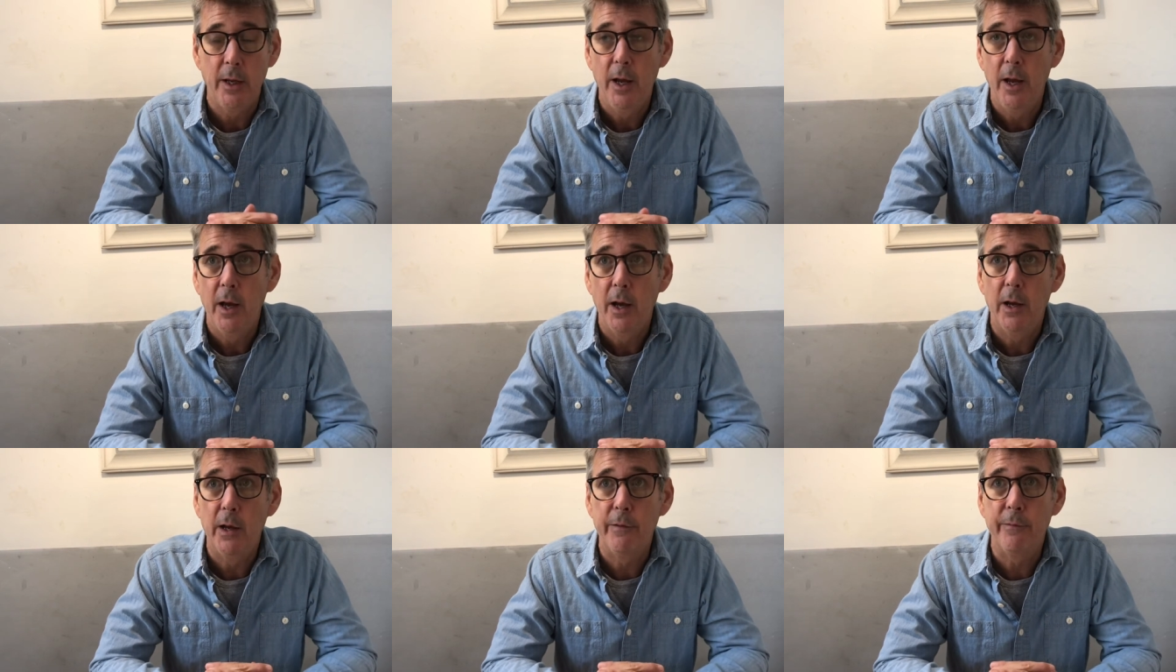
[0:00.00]

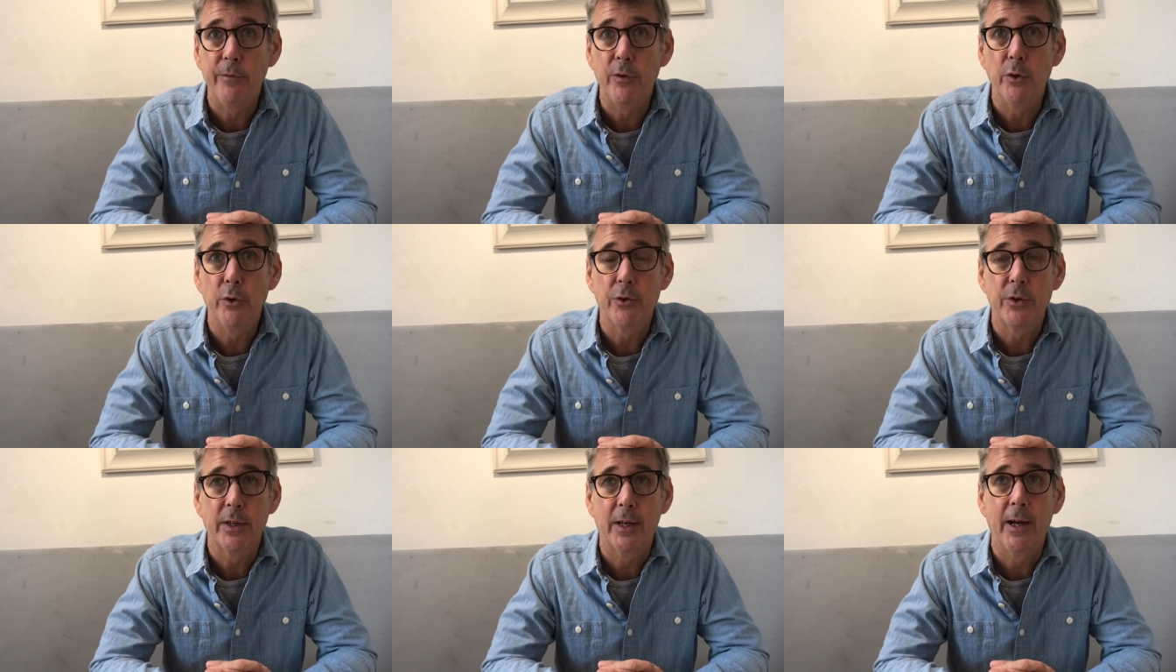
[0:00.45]
of your
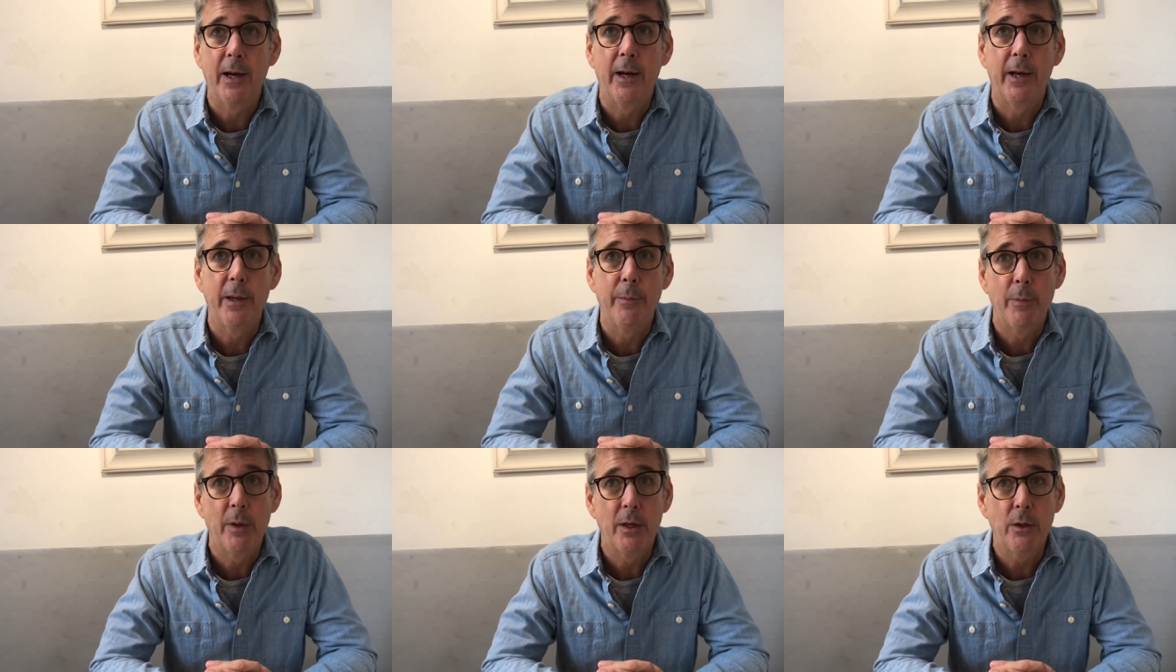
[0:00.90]

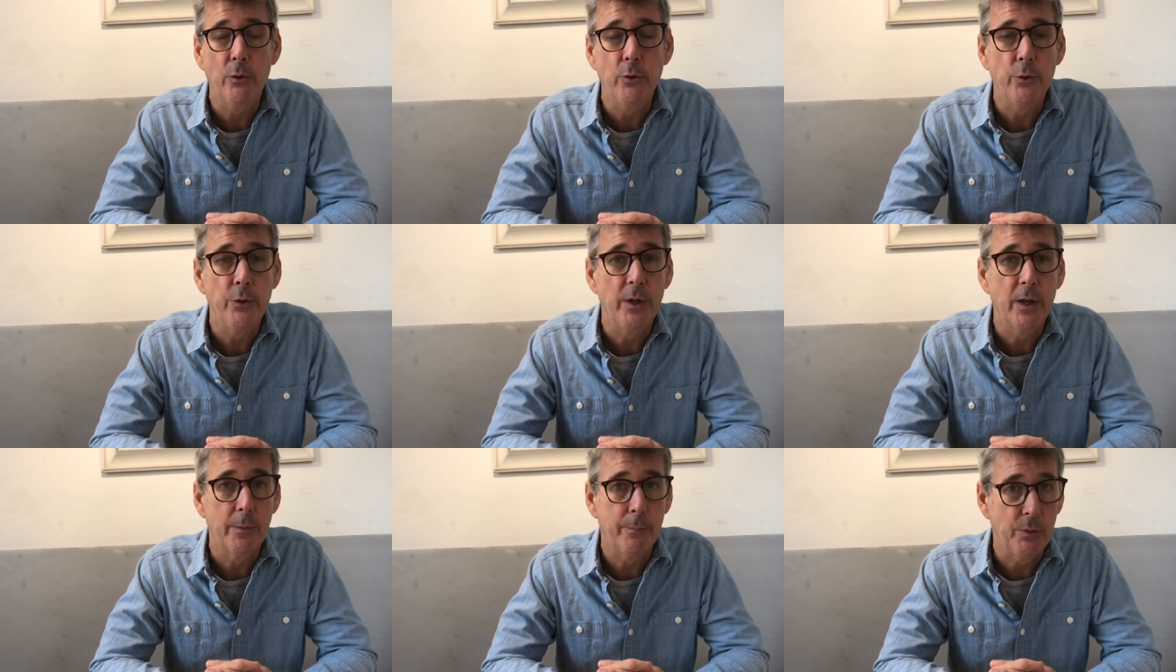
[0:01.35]
time at
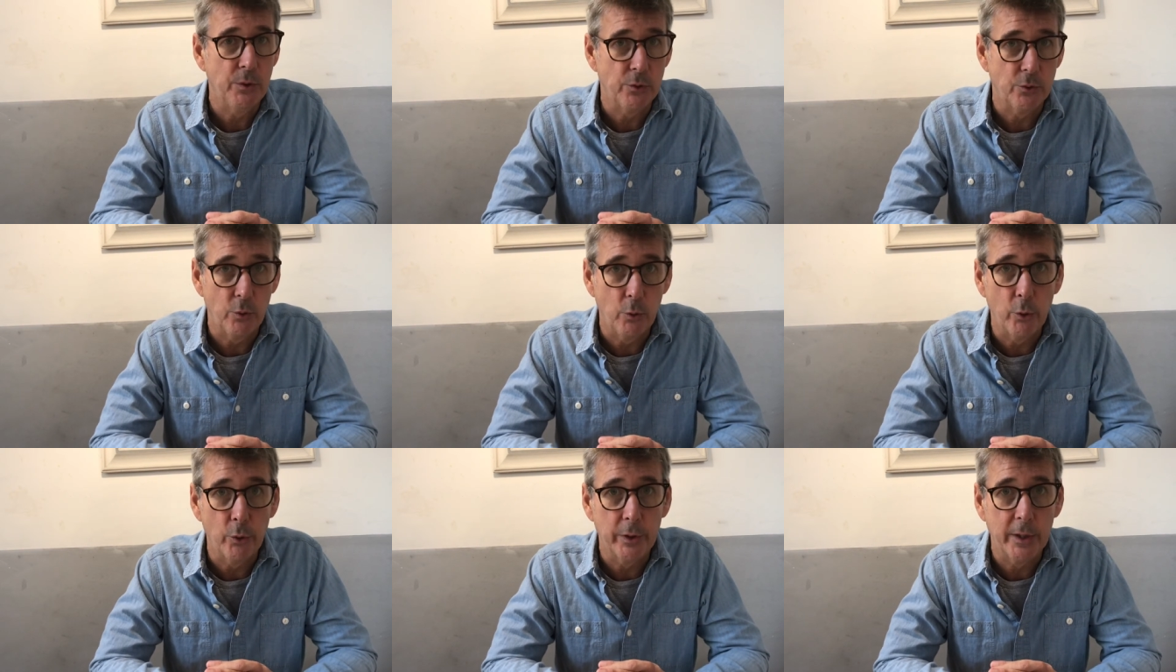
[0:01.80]
UYEP is
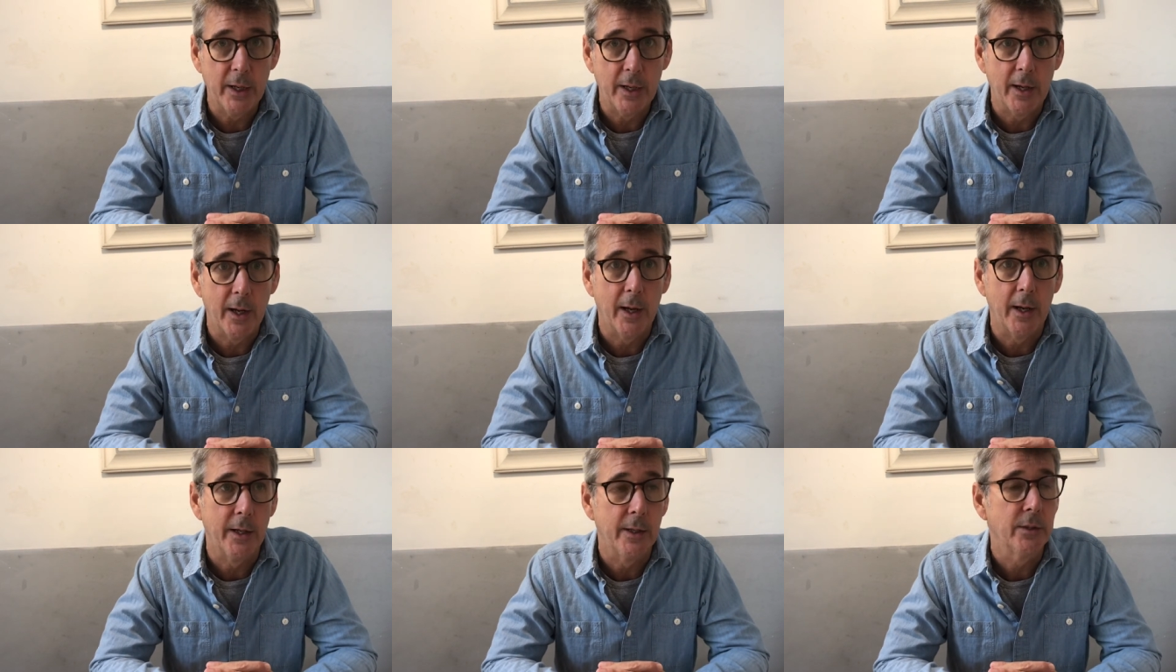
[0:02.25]

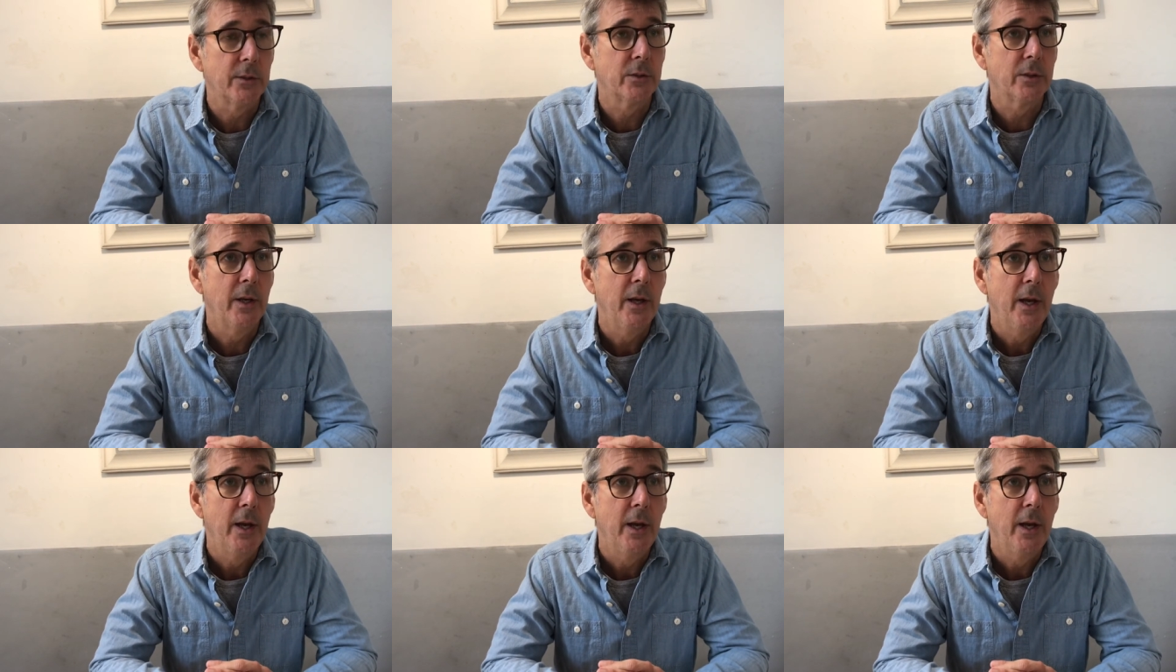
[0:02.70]
organized.